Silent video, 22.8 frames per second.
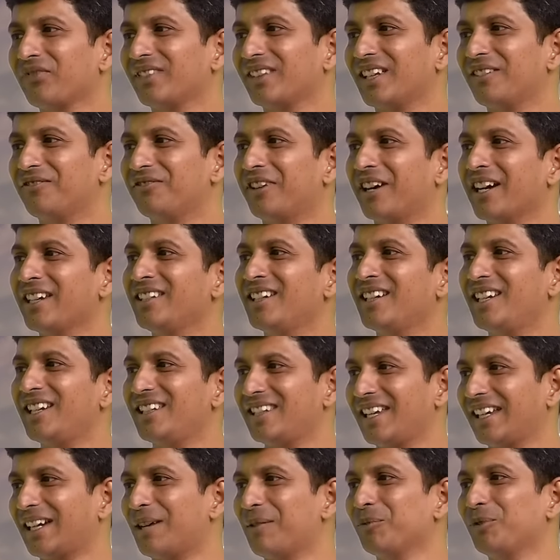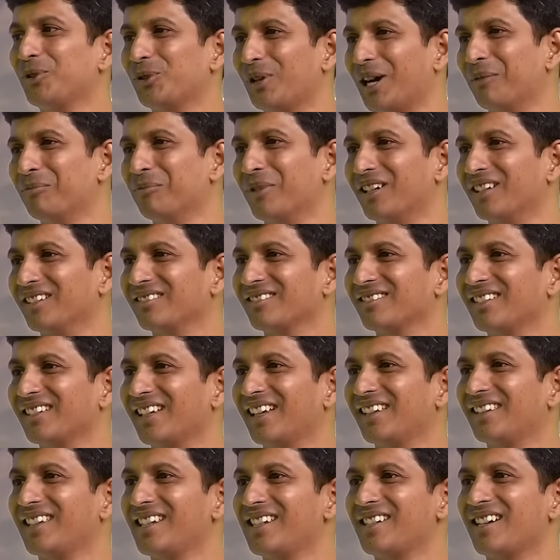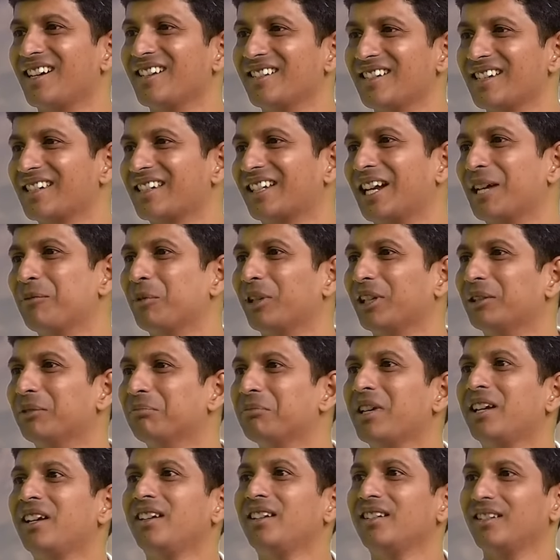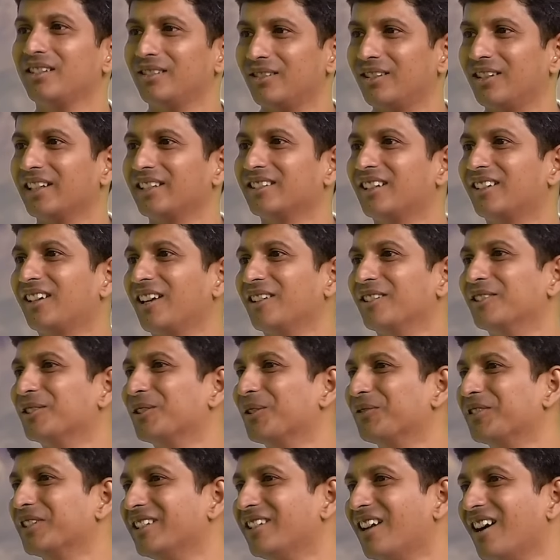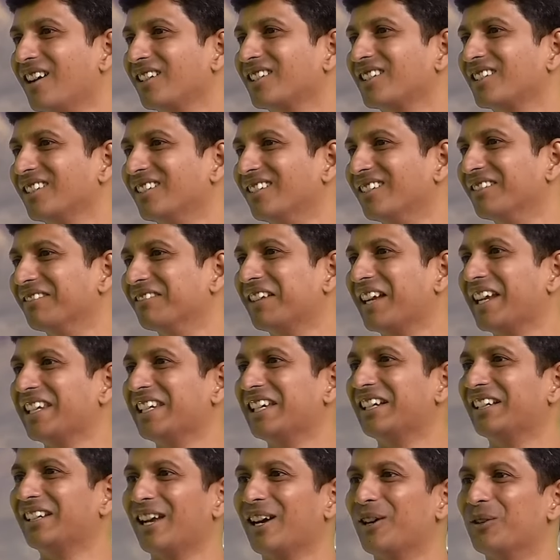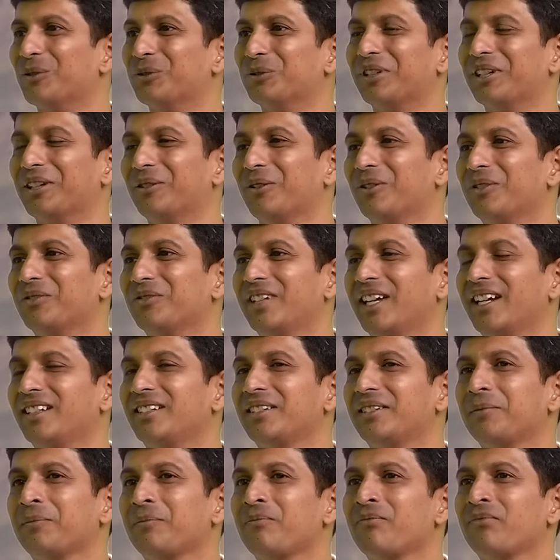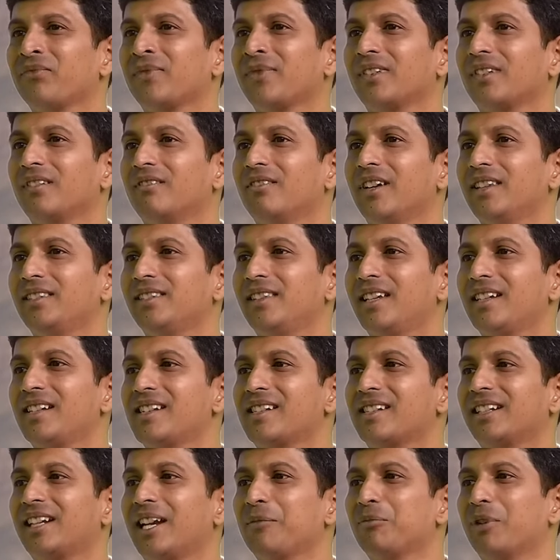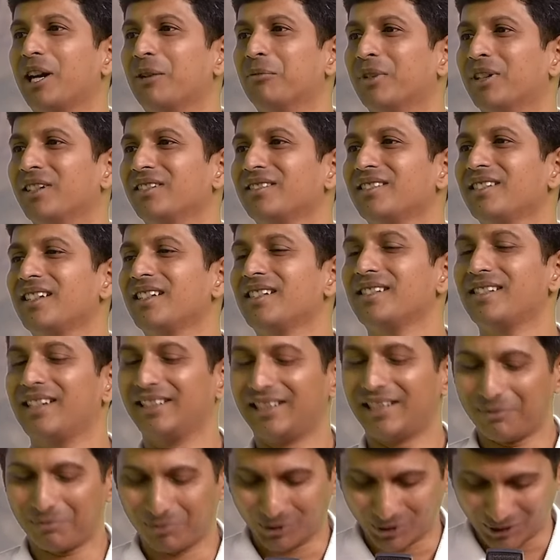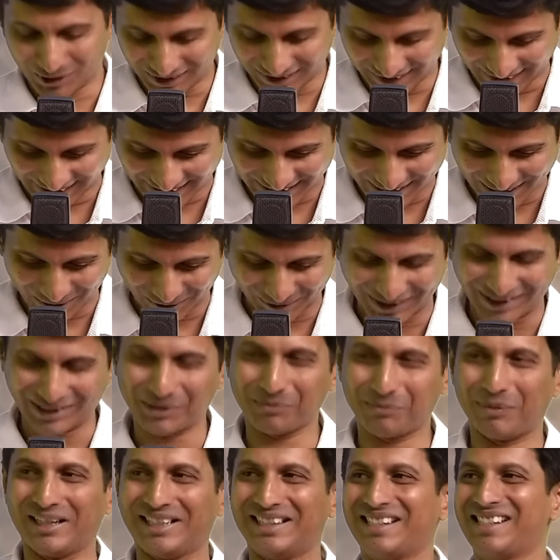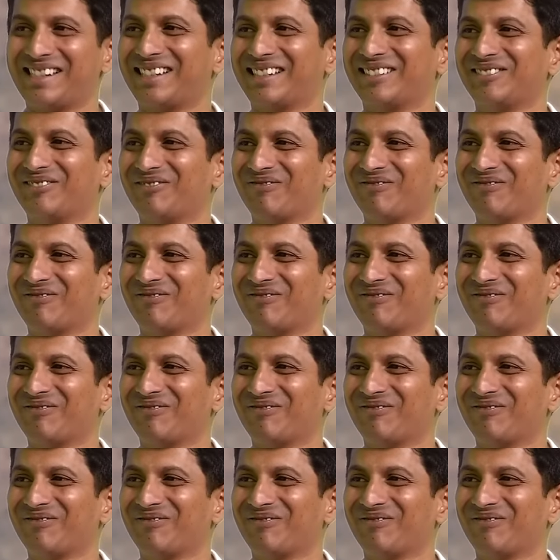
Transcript: Then finally they come to Rama and they start describing him, you know, like the color of the dark rainy cloud and all of that. When they describe Rama, Sita puts her head down and smiles.